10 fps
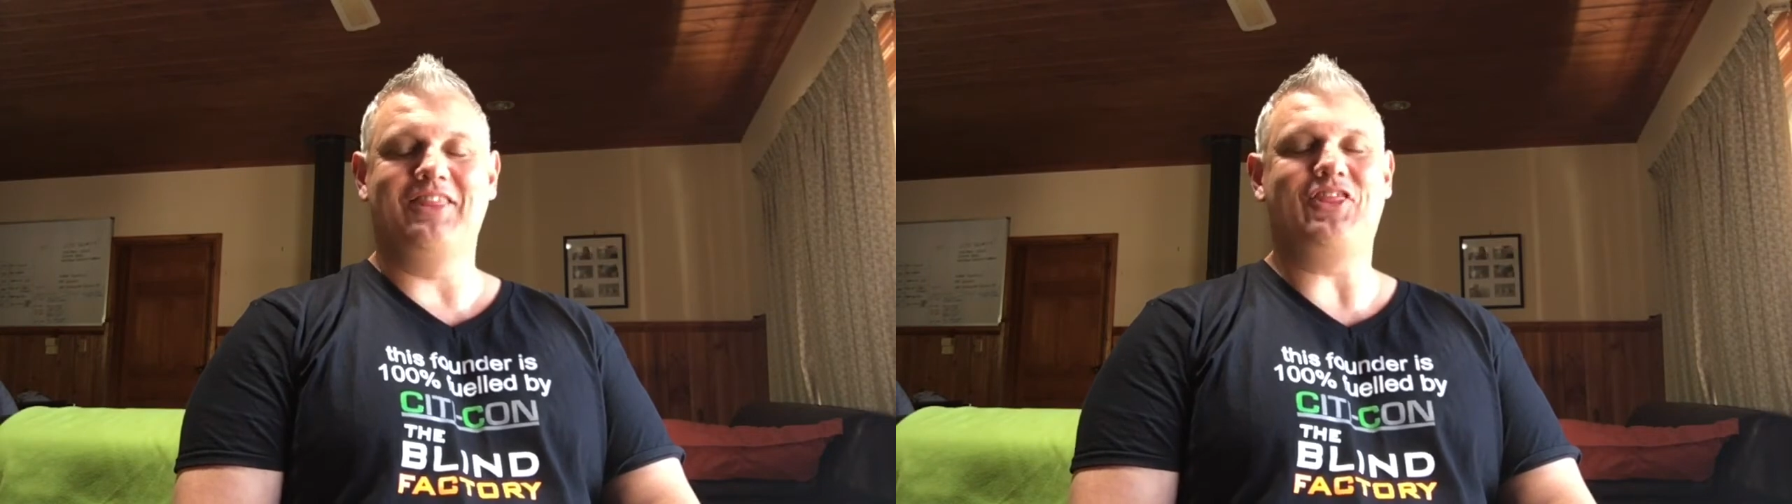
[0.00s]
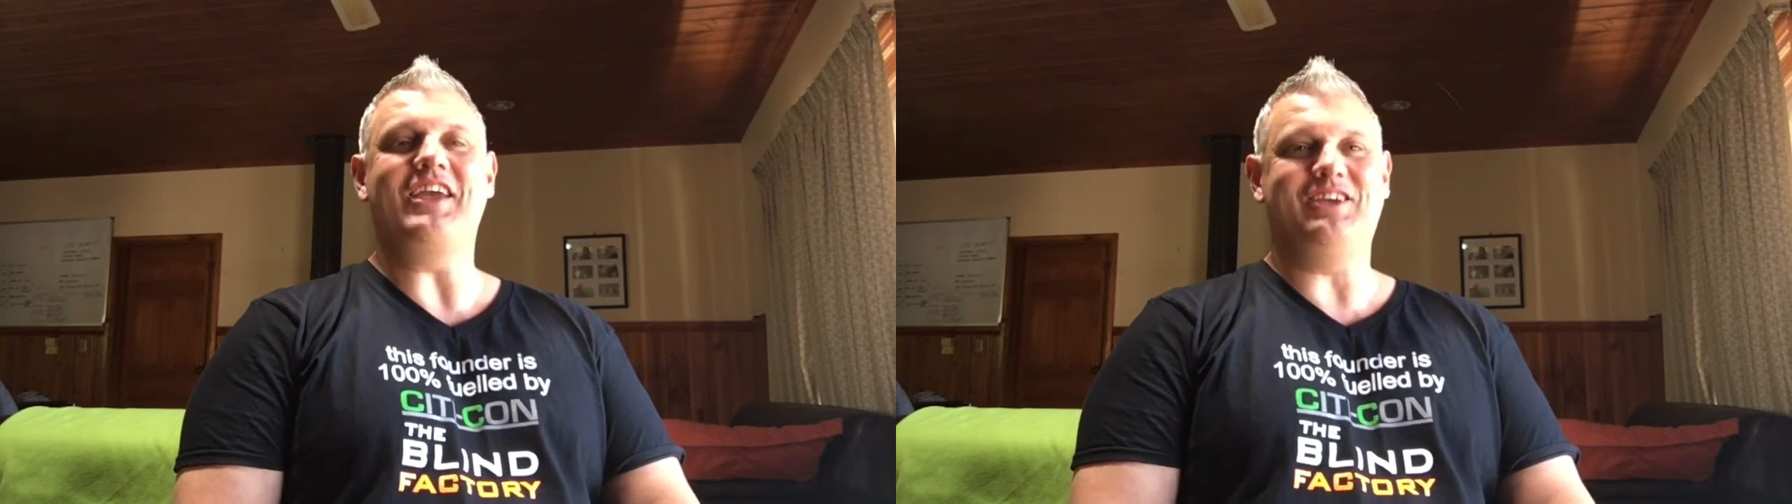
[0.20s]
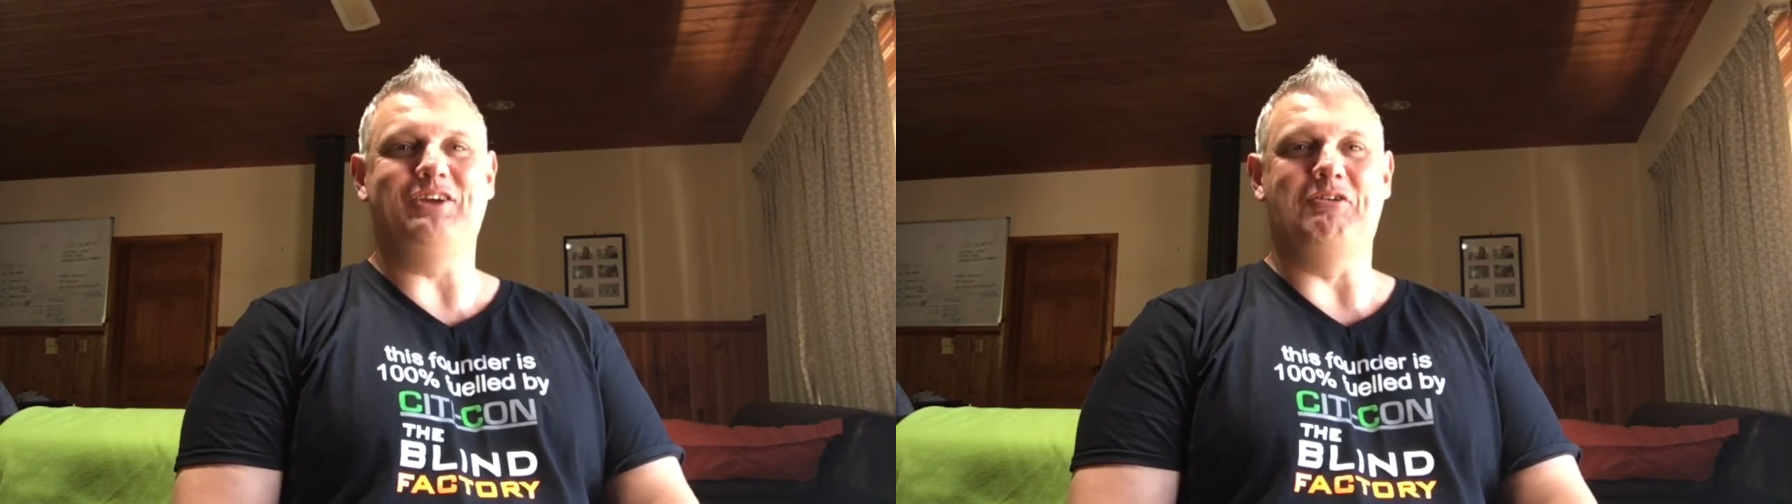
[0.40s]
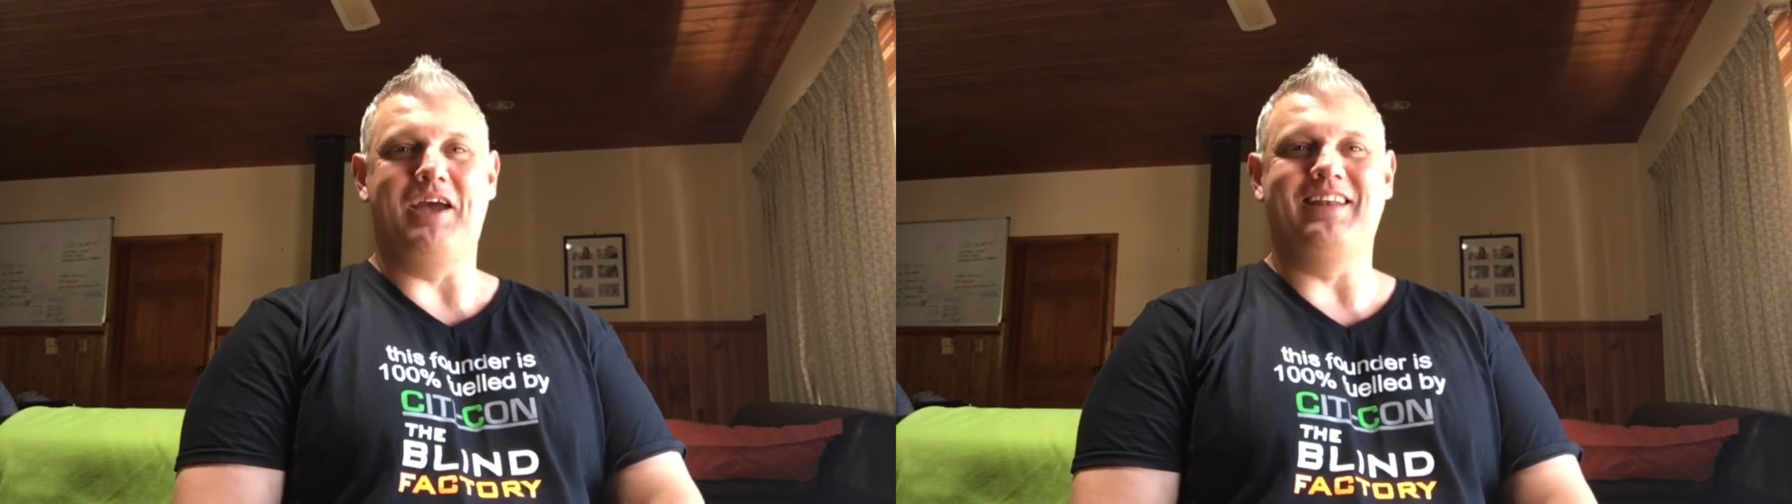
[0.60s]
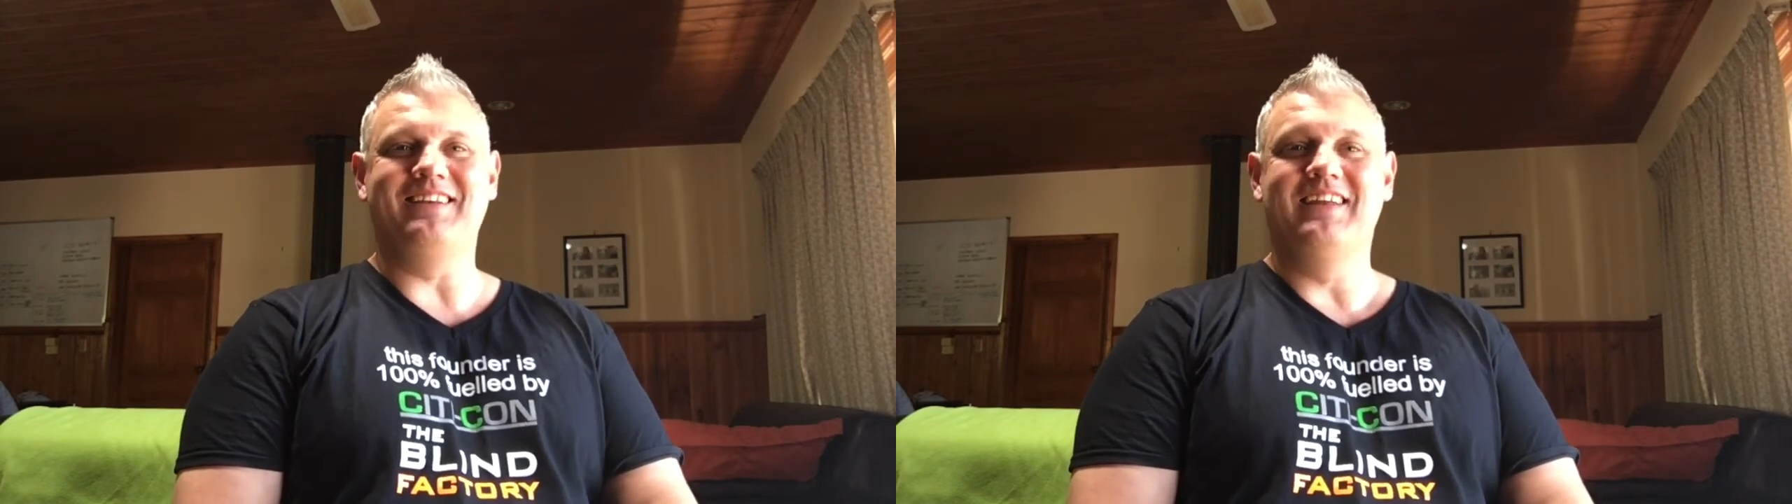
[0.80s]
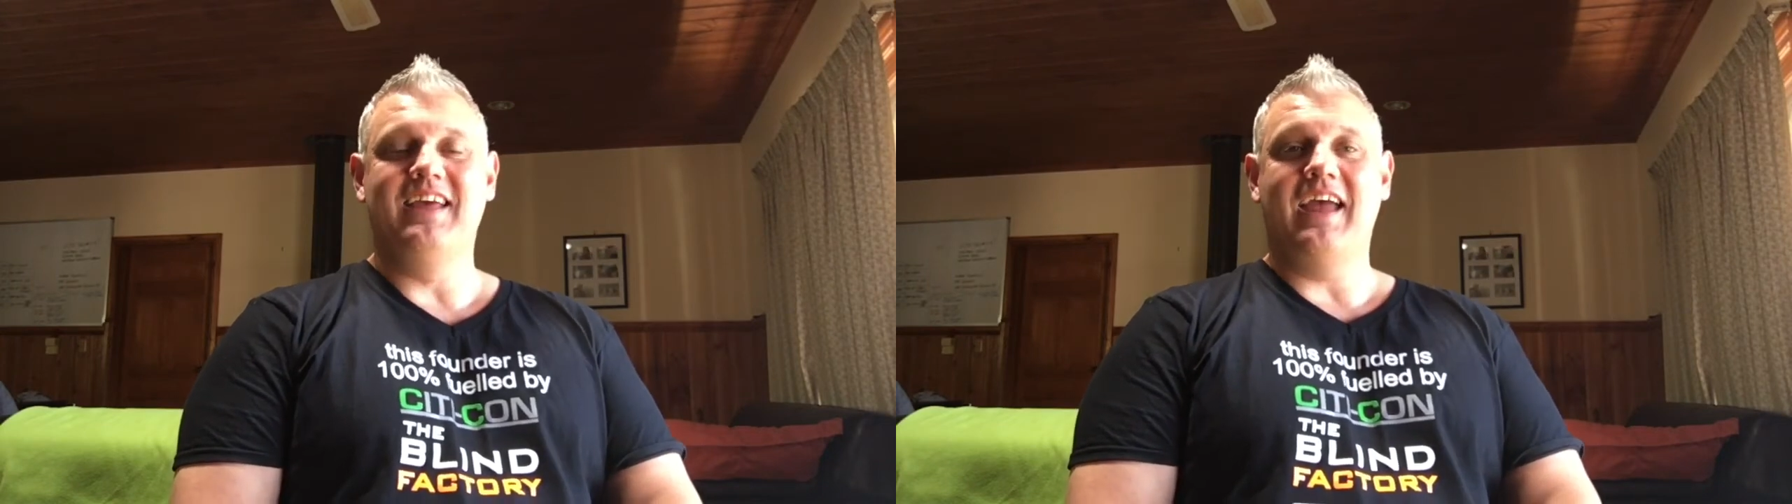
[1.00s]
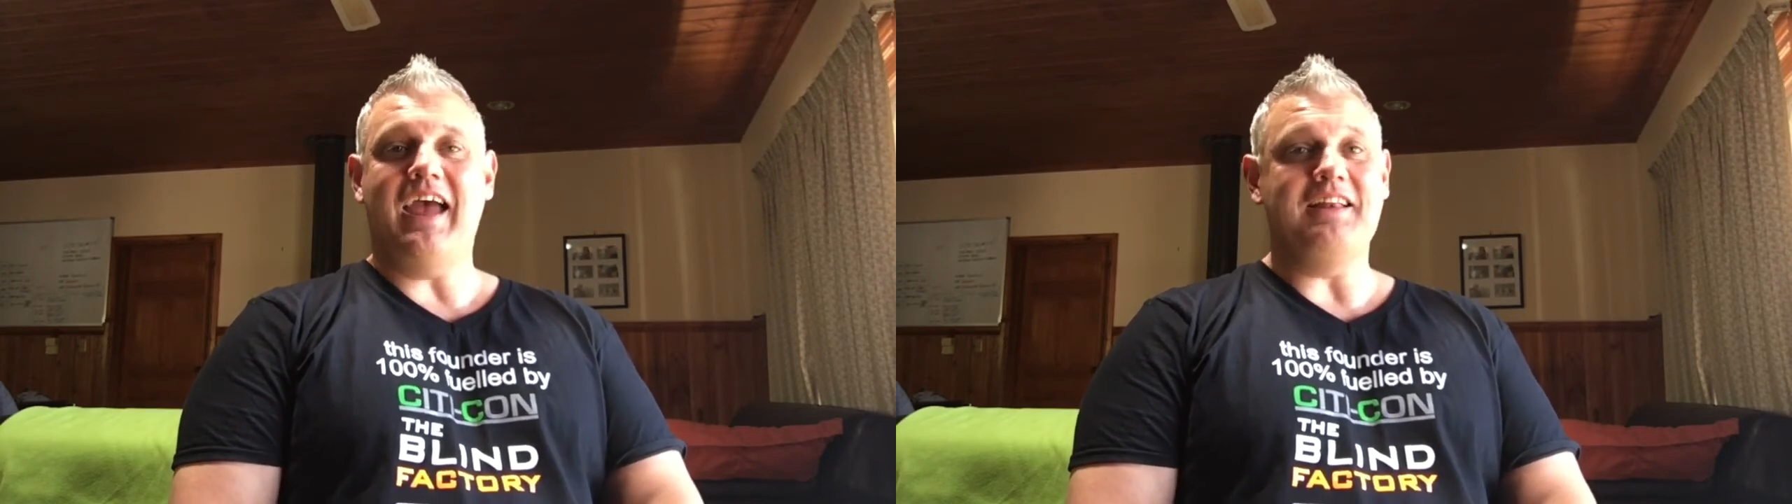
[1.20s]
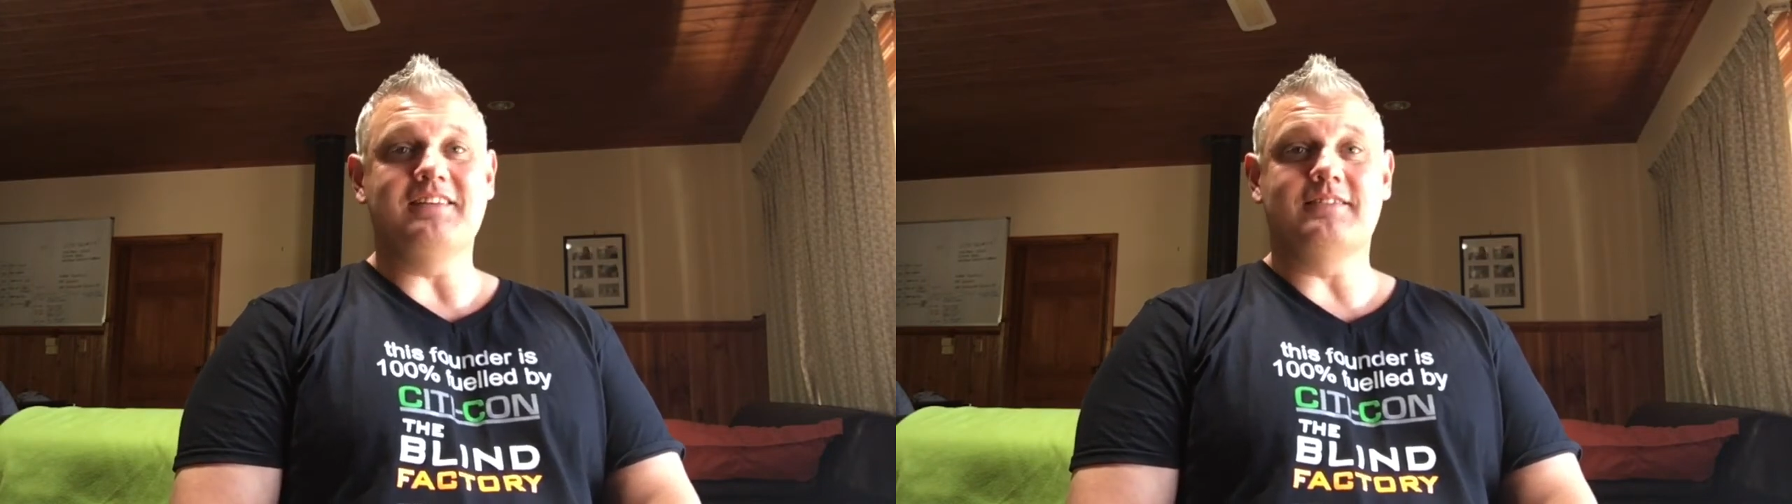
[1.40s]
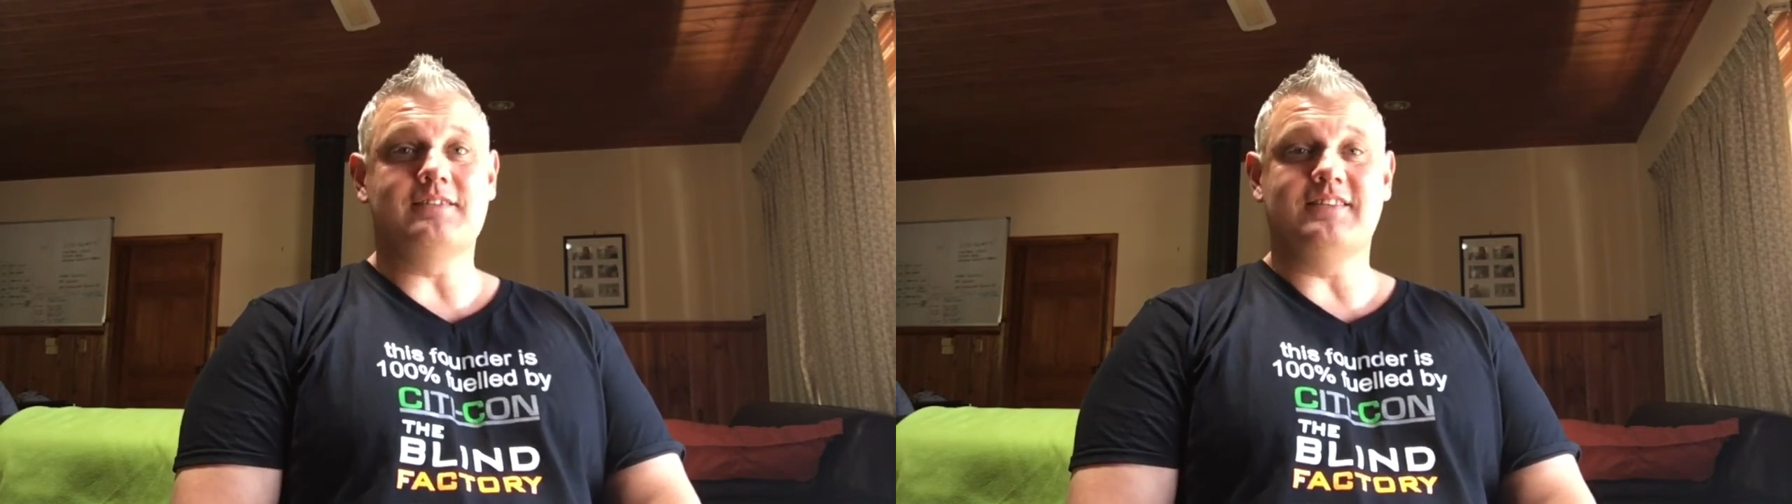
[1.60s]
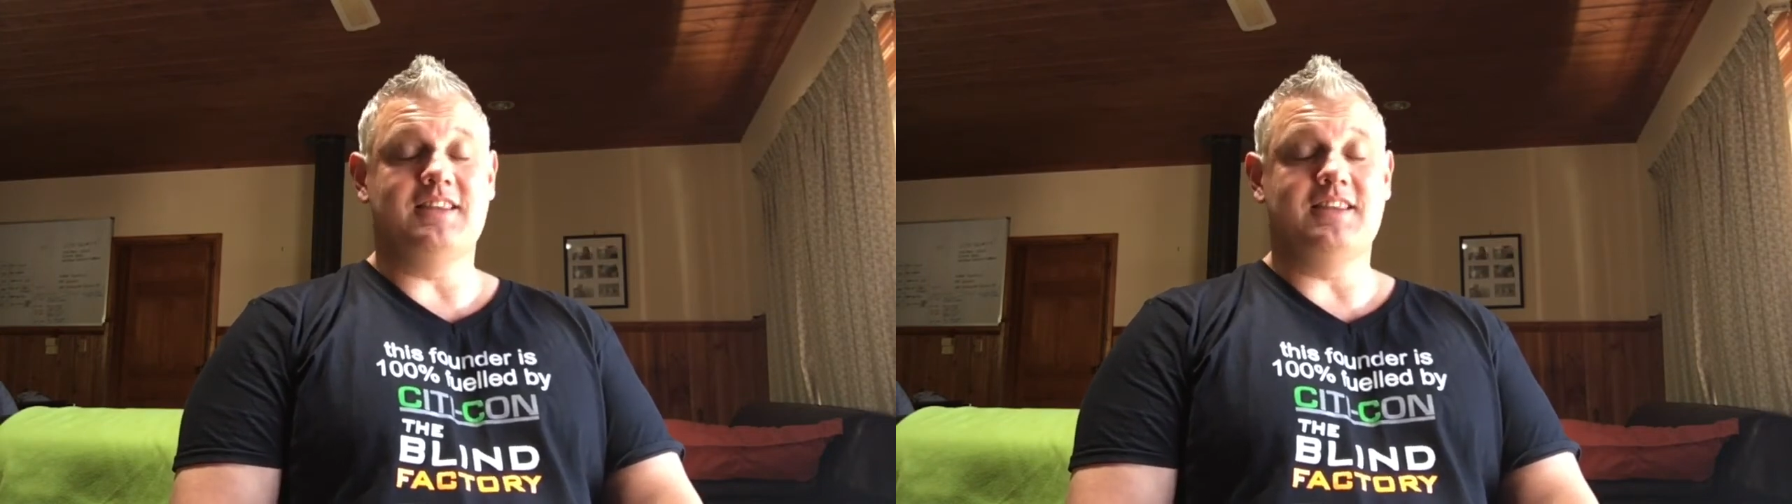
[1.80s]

thank you. And